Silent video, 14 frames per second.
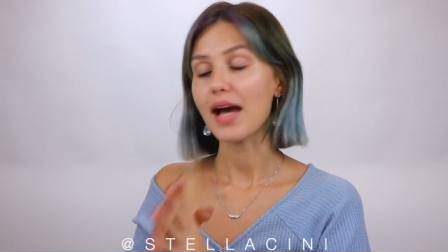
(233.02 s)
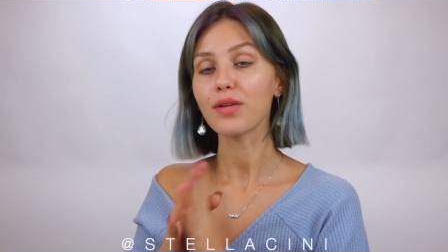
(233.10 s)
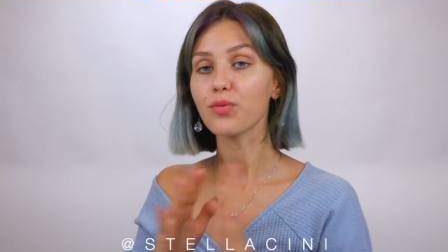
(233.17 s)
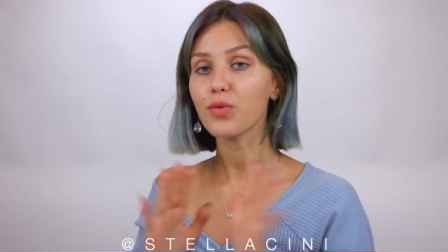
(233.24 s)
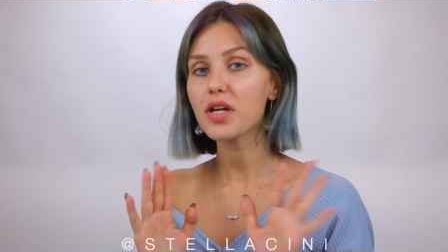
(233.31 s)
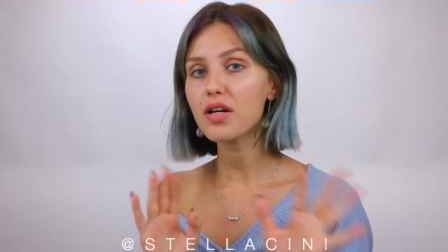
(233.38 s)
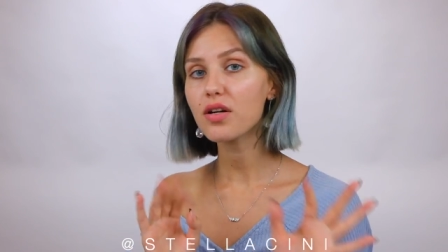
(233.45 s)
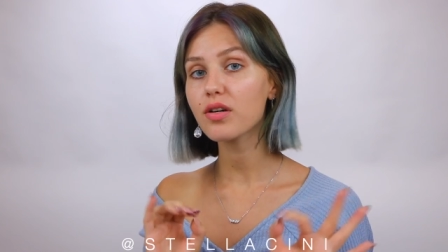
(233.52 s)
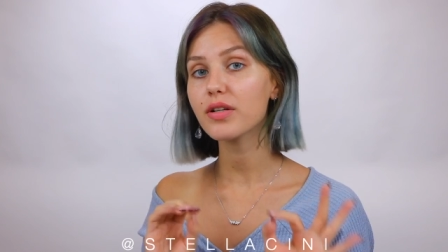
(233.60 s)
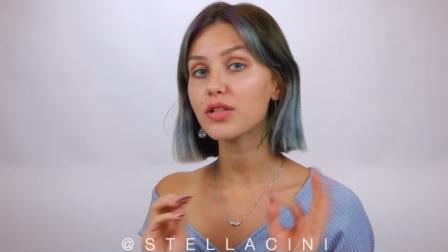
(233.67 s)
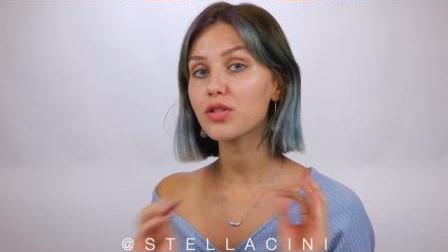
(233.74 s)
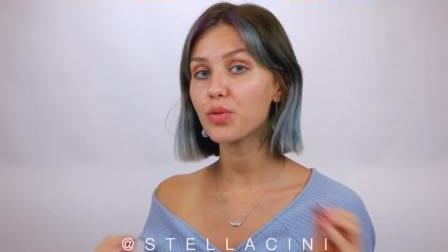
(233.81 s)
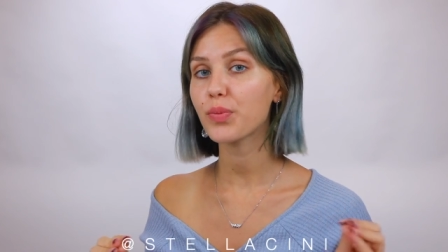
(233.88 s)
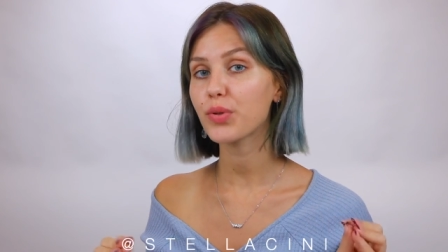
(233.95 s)
And we are
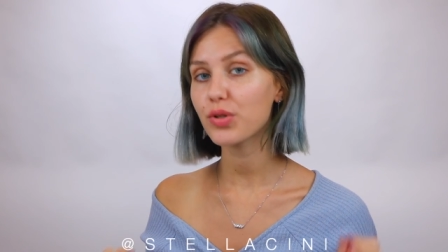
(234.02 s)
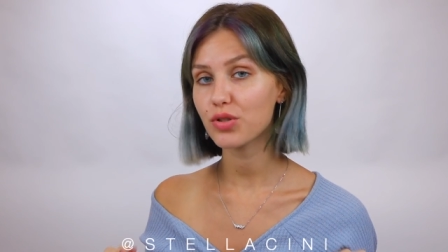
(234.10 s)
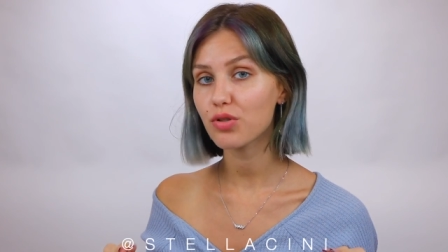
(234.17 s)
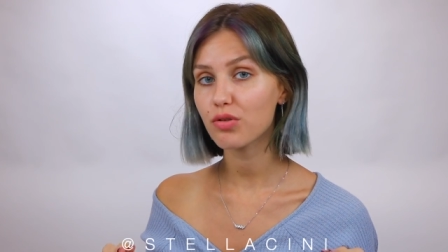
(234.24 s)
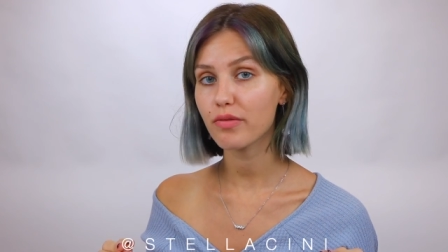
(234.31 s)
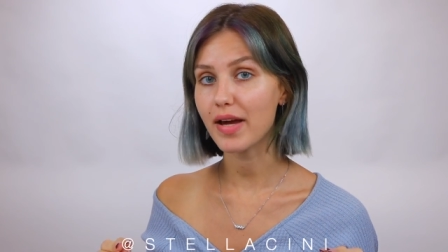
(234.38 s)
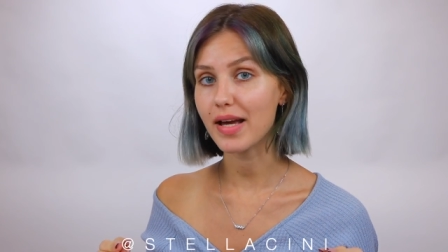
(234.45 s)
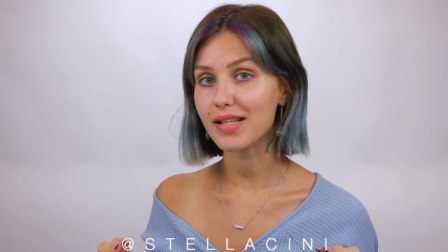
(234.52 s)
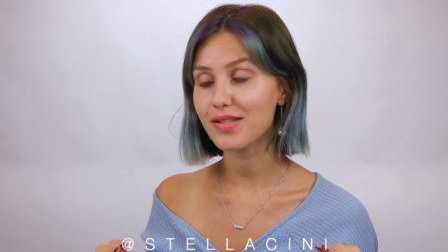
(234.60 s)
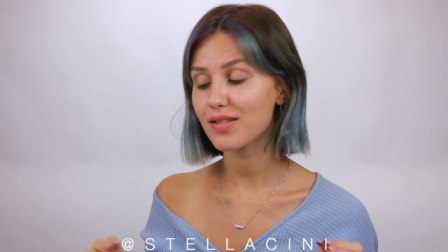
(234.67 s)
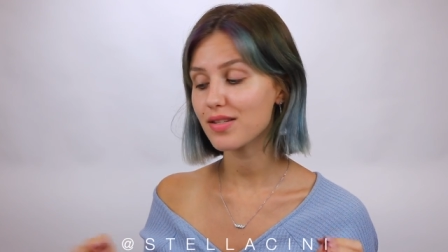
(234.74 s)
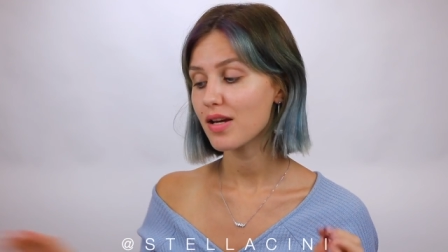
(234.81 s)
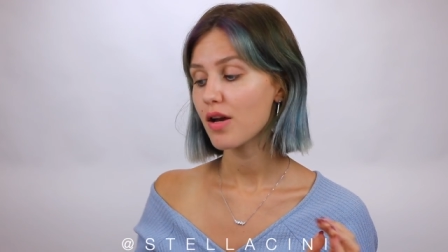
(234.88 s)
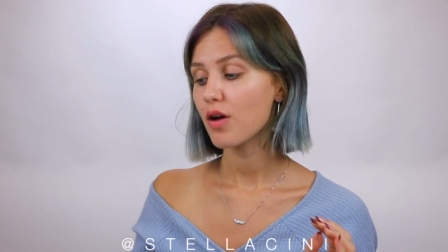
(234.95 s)
going to put to
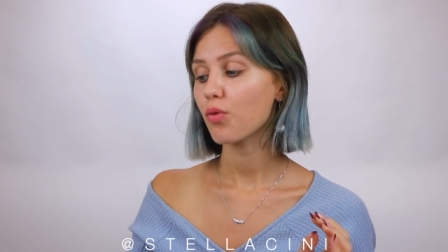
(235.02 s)
rest